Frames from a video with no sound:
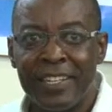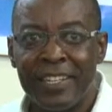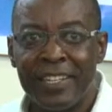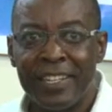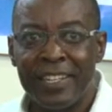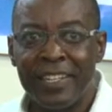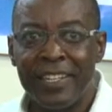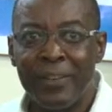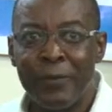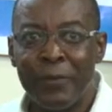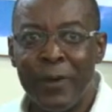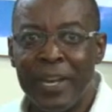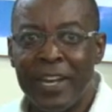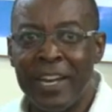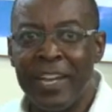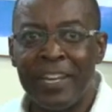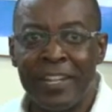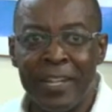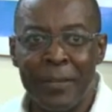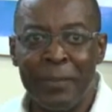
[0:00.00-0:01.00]
Okay? Why
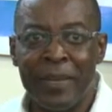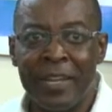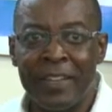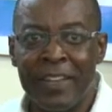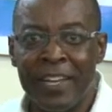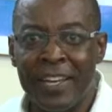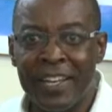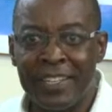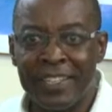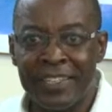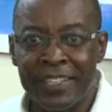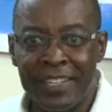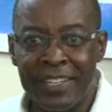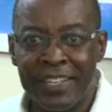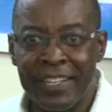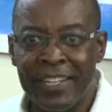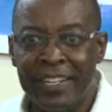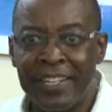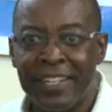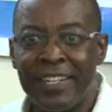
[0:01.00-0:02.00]
can't they be at the health
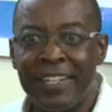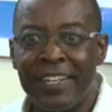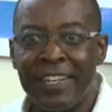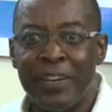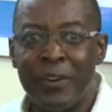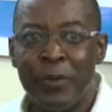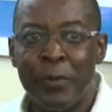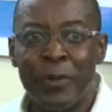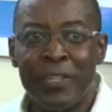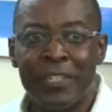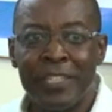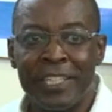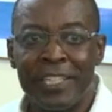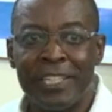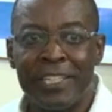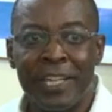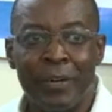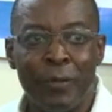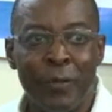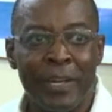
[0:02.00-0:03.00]
center? When
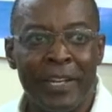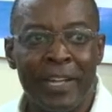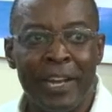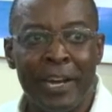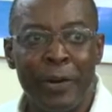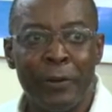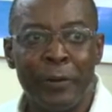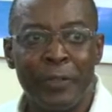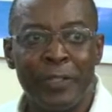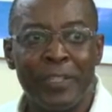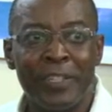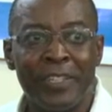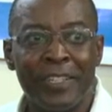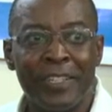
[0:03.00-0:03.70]
citizens went around,